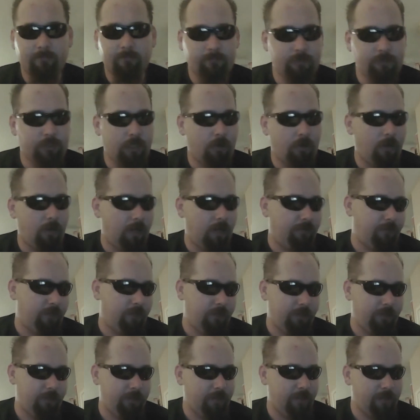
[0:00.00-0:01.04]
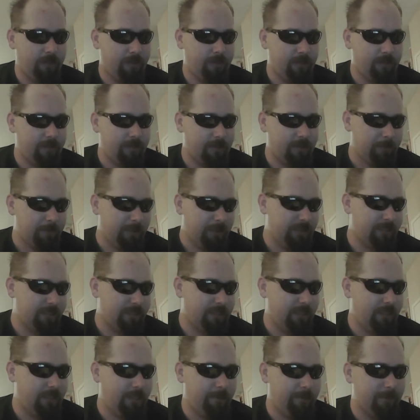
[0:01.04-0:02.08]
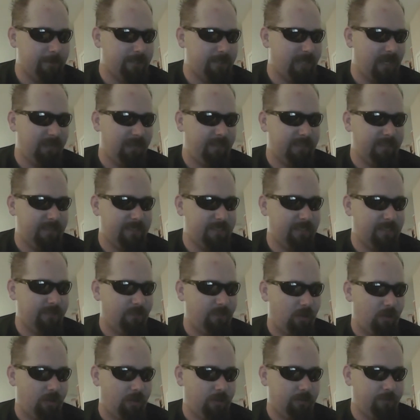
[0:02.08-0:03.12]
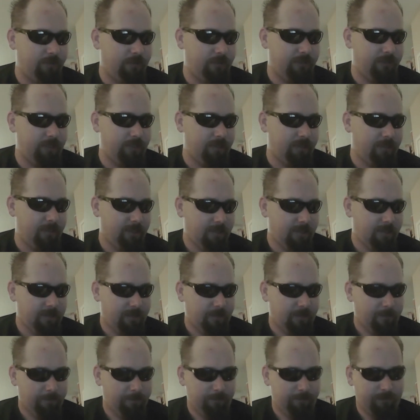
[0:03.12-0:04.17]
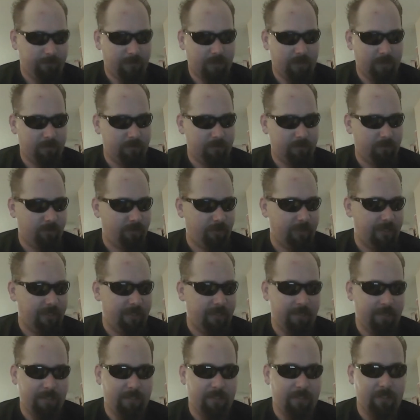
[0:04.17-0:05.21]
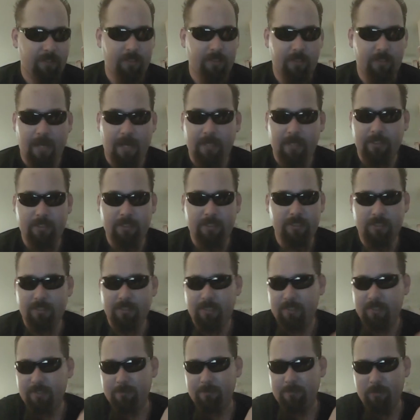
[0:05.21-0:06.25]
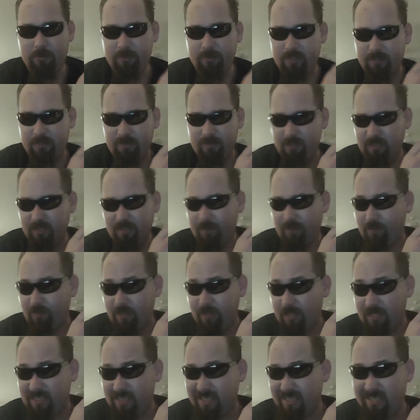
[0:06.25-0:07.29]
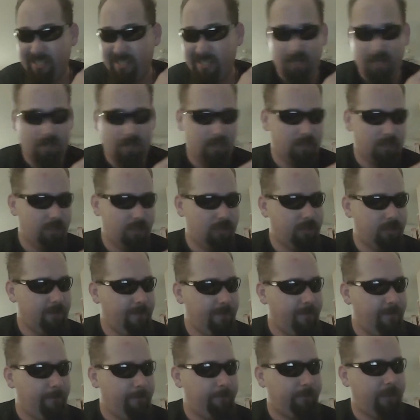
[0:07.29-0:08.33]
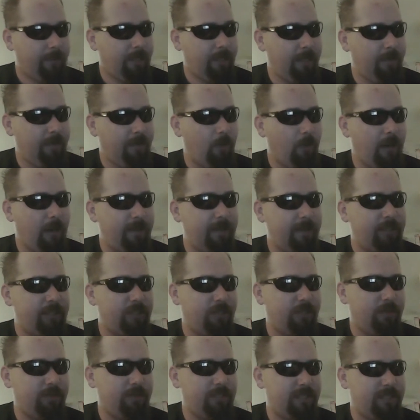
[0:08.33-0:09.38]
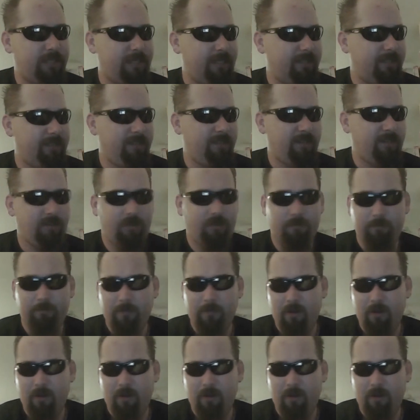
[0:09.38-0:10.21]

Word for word: show off all the, the this month's theme. It's got a listing of all of the little get, get gadgets and gizmos and everything, everything that's in here, and why they chose it. You know,